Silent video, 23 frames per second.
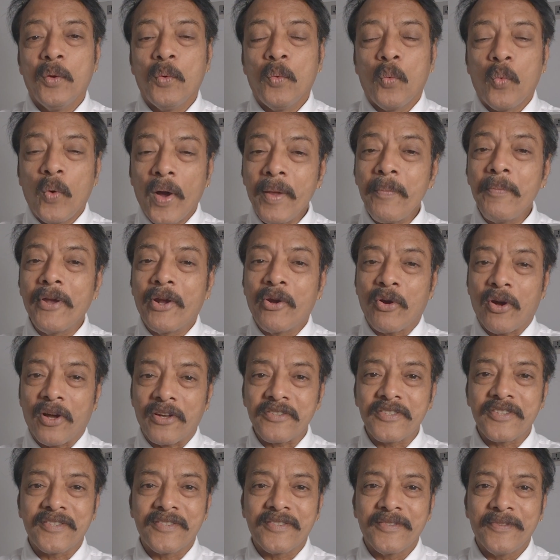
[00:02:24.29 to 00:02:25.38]
Why?
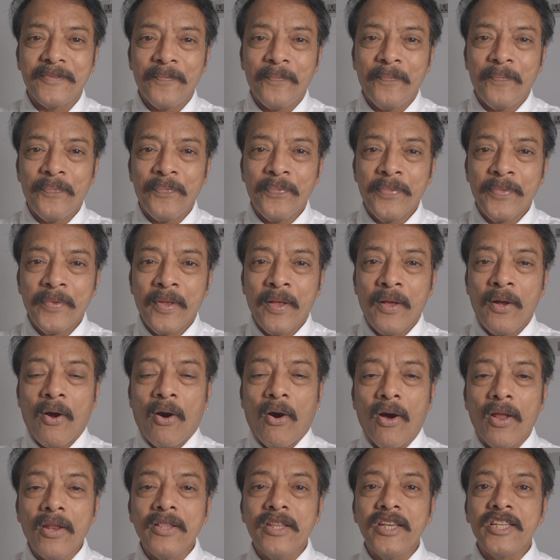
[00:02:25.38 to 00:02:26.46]
Because
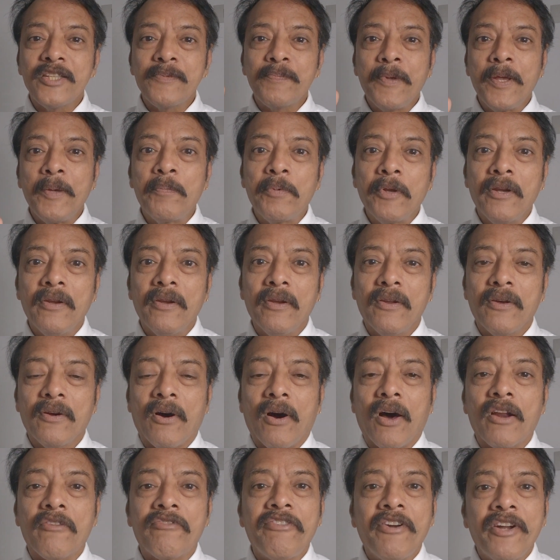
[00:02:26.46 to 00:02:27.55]
all these people
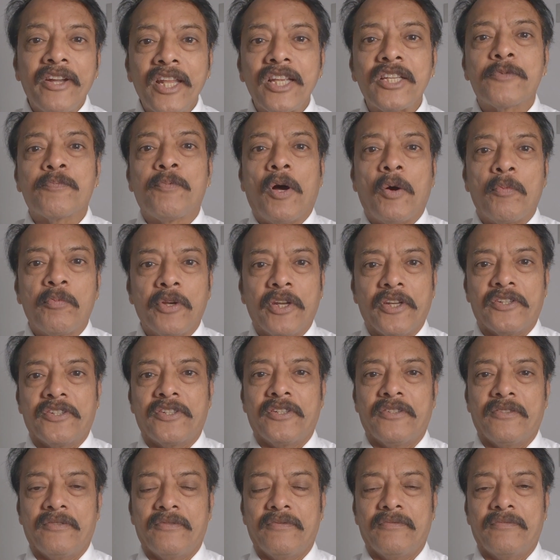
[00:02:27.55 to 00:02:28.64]
are fittest population.